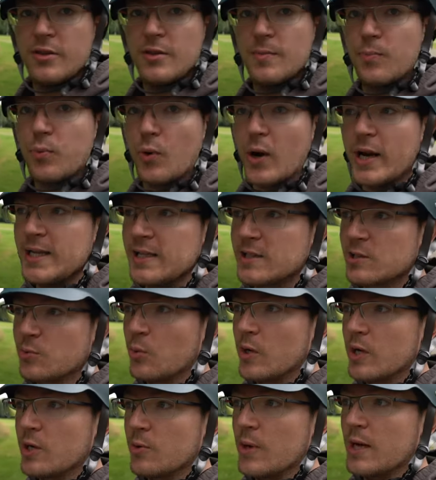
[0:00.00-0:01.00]
The brakes
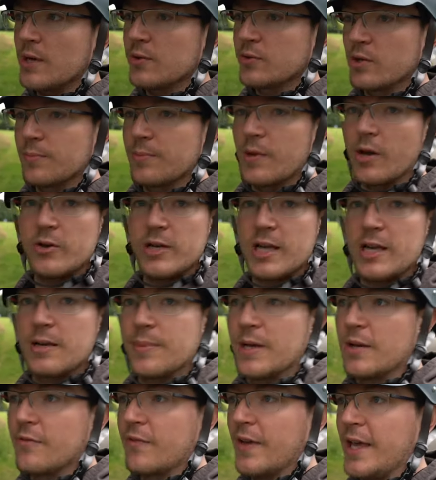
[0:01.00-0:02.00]
work well, so I'm going down
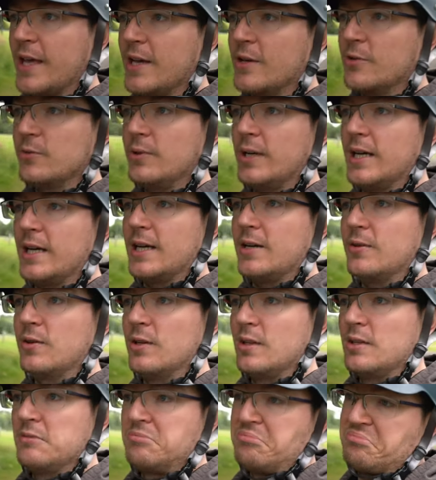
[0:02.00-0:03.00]
a bit of a hill now.
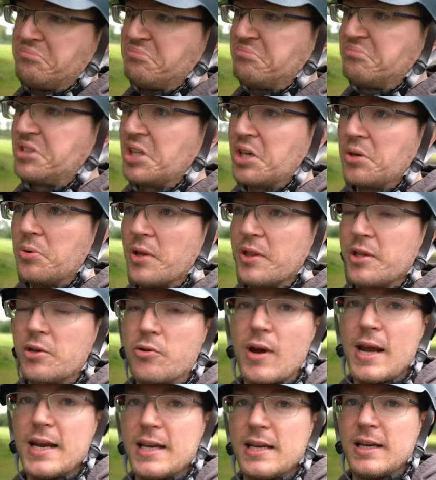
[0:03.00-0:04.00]
Don't know what the
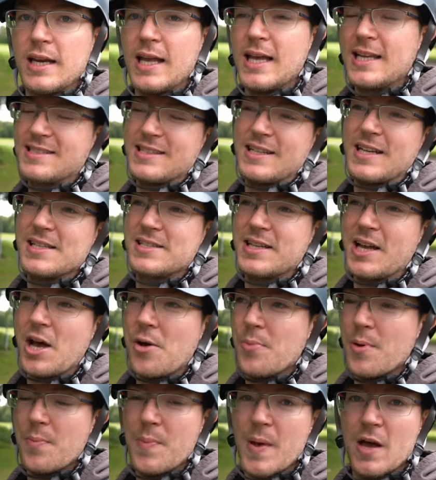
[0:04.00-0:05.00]
gradient is, and I say
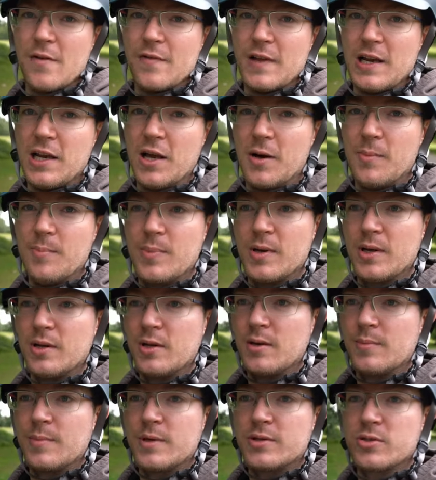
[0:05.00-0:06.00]
I'm a bit of a lump.
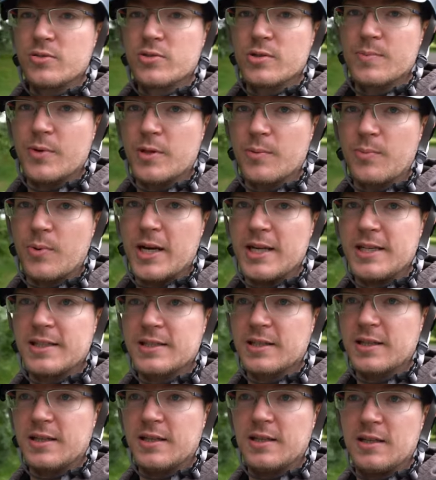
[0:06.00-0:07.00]
But as soon as I put the
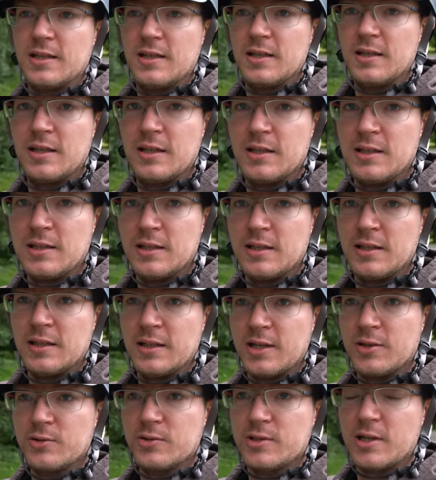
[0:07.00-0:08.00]
brakes on,
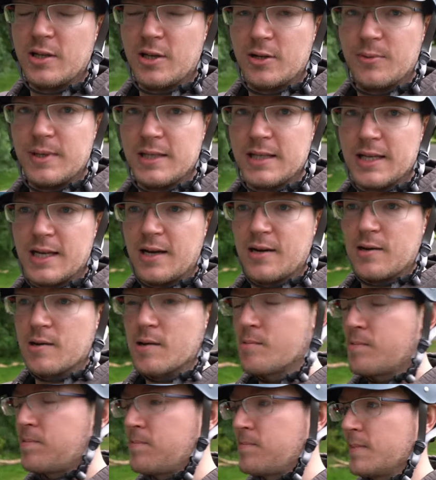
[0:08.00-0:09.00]
it'll slow me down.
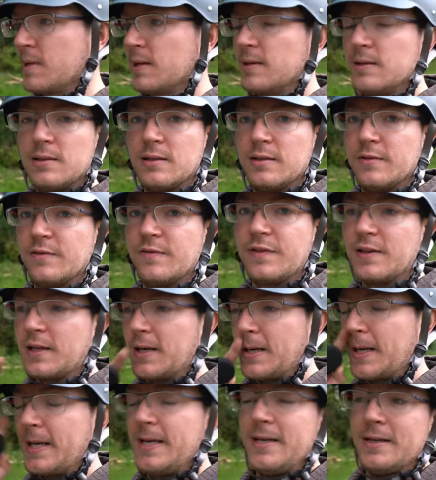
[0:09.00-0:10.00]

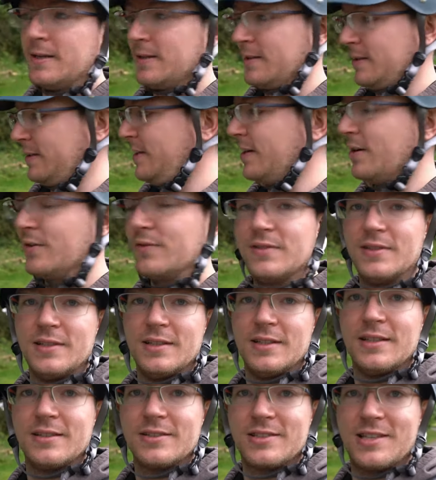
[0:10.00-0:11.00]
Fly, get off.
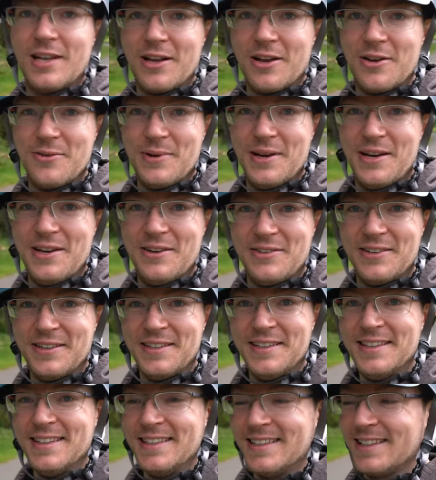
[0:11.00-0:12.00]
Slow me,
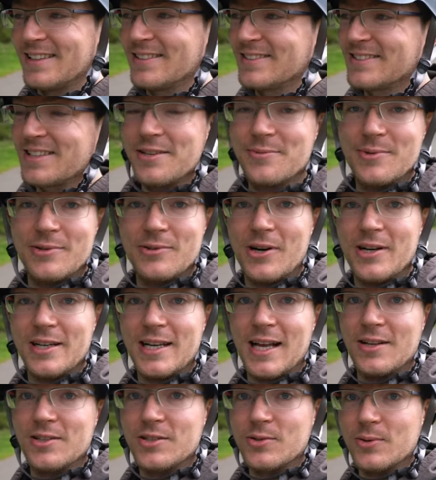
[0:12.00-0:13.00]
it'll slow me right
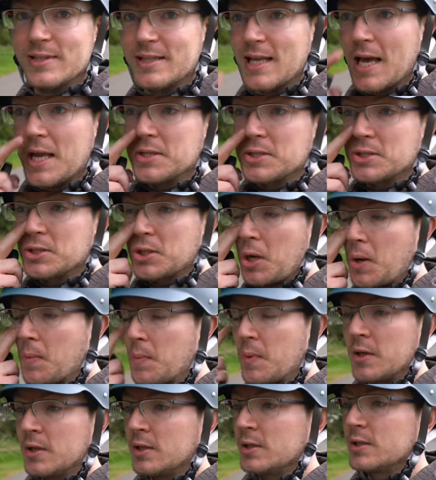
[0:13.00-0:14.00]
down to a dead
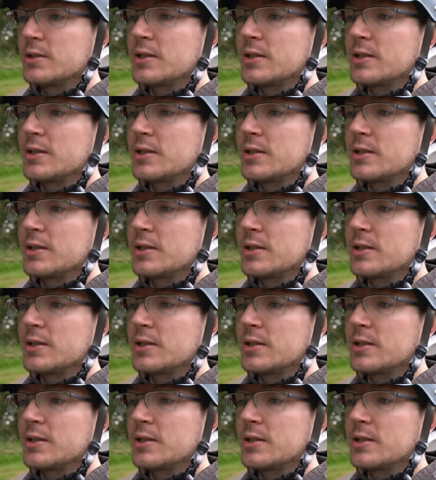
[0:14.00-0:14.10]
stop.